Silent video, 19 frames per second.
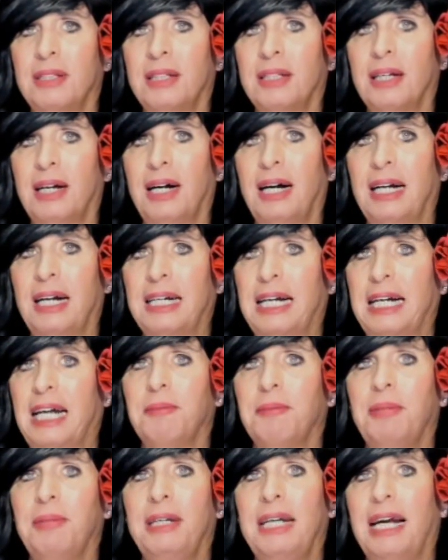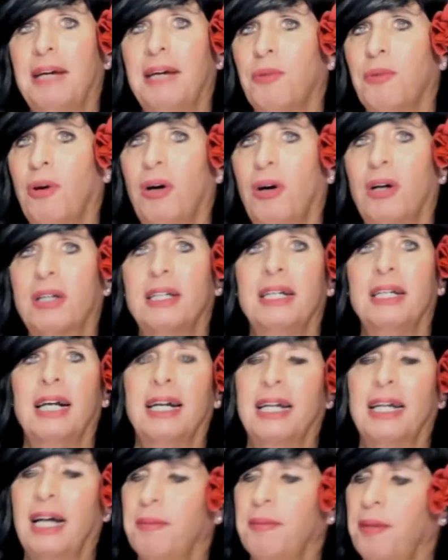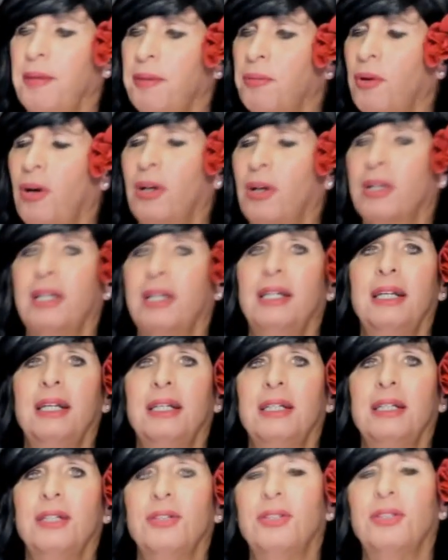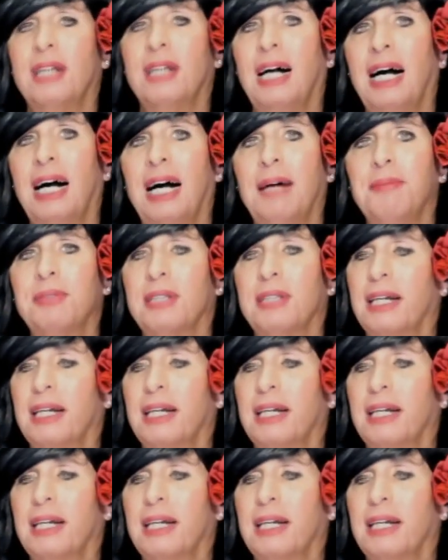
I got to be out walking. I got to be walking into shops.